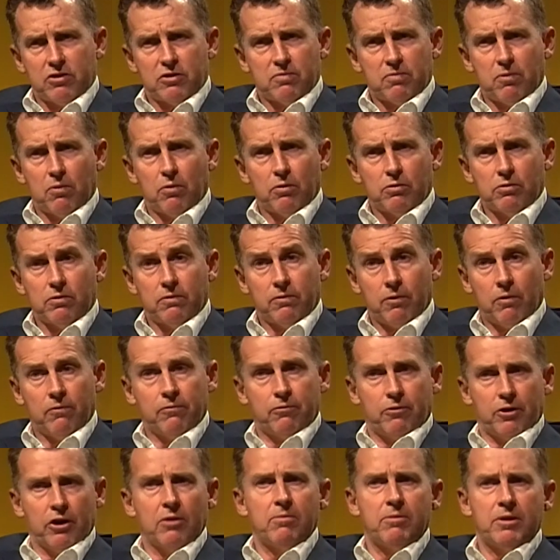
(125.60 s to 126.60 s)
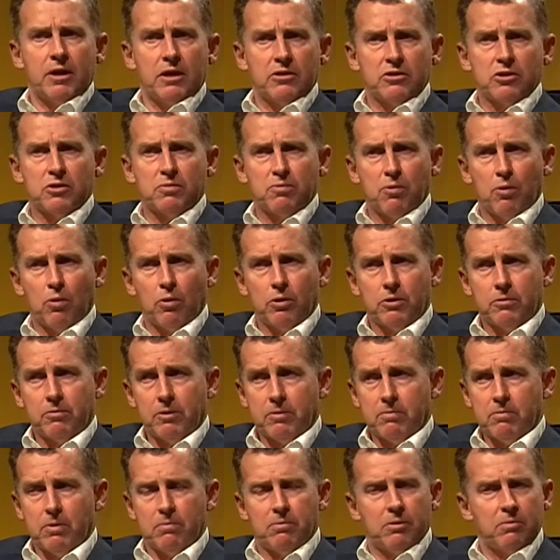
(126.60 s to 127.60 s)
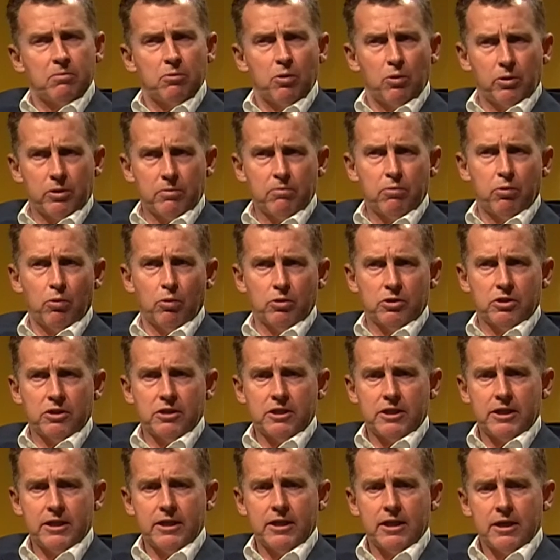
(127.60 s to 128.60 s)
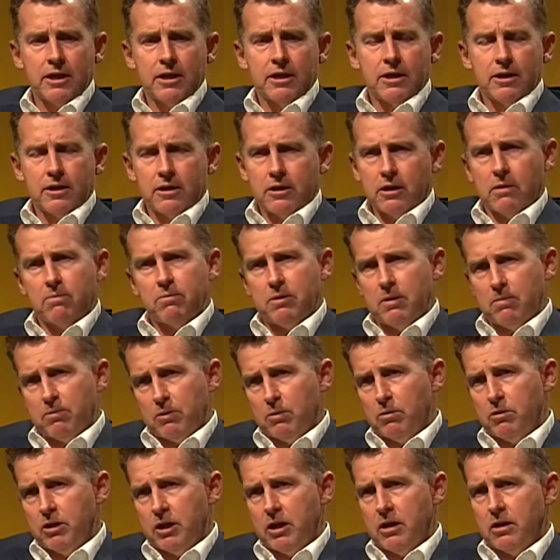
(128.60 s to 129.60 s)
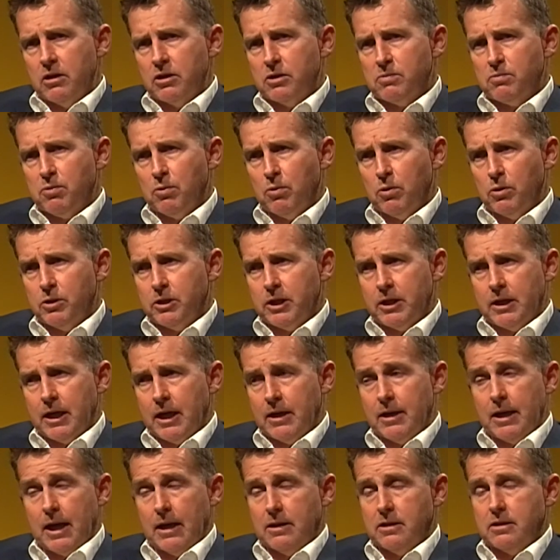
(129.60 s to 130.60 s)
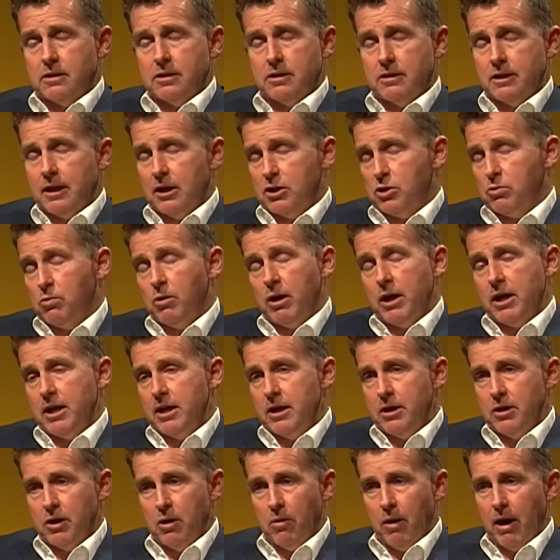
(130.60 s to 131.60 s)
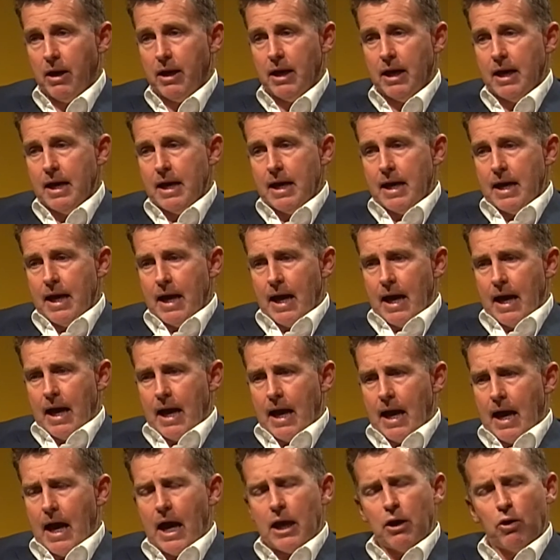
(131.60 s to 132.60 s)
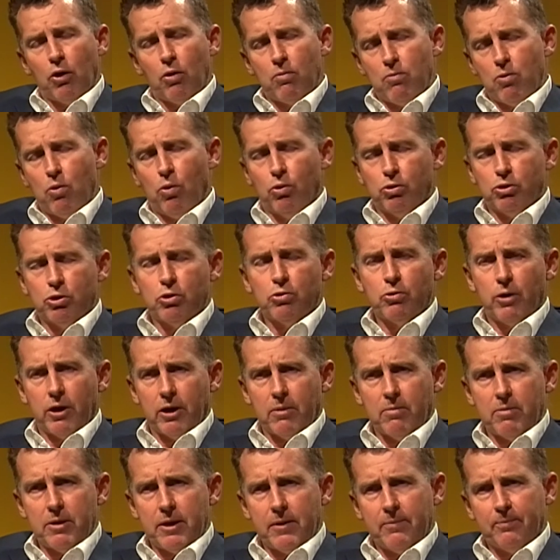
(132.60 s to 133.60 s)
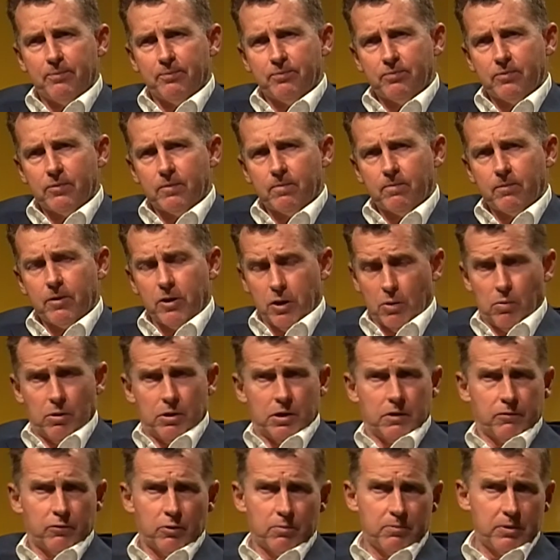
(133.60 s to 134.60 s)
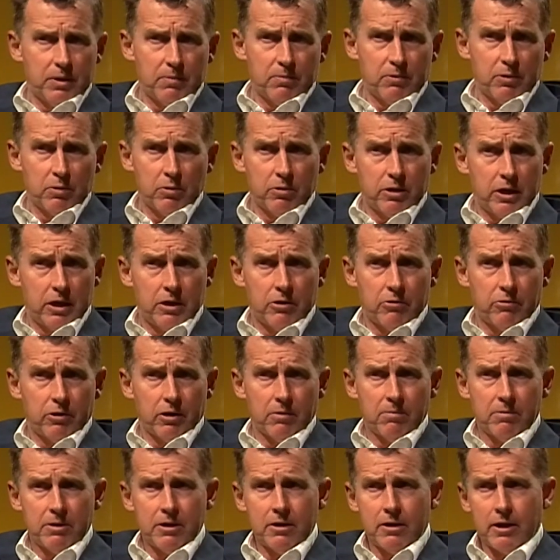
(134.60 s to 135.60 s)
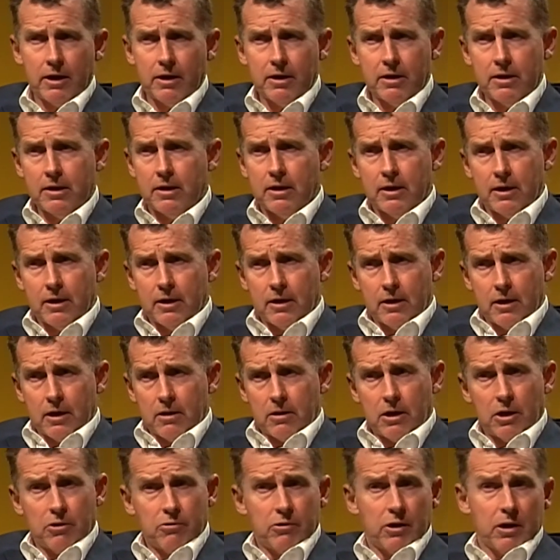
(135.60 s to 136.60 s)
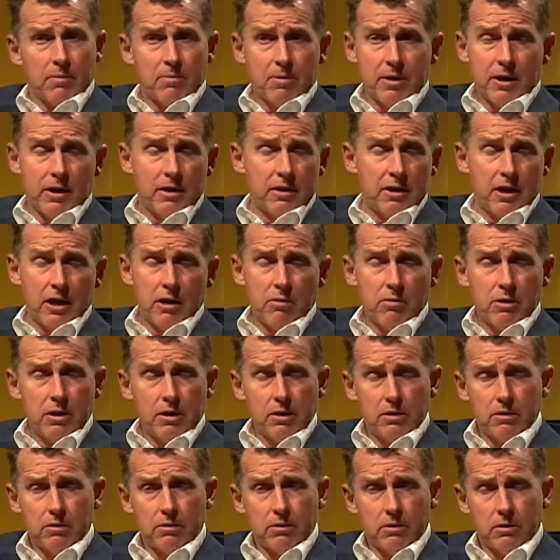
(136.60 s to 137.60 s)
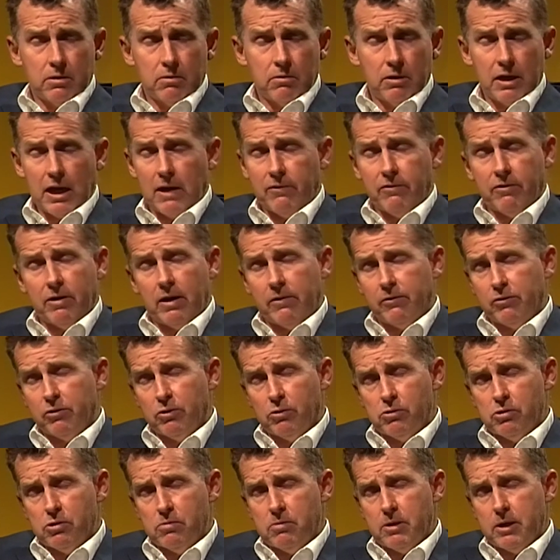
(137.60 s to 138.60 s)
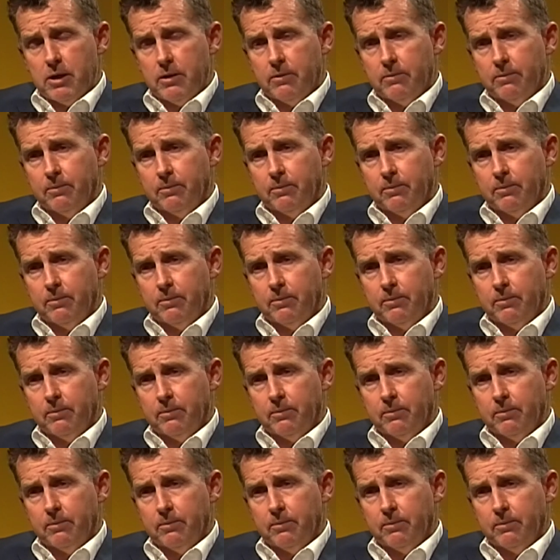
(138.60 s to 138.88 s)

sport of rugby as a sport, but more importantly, the people within the sport. And that's why, you know, I owe more to rugby and the wonderful people within rugby than rugby and they will ever owe to me.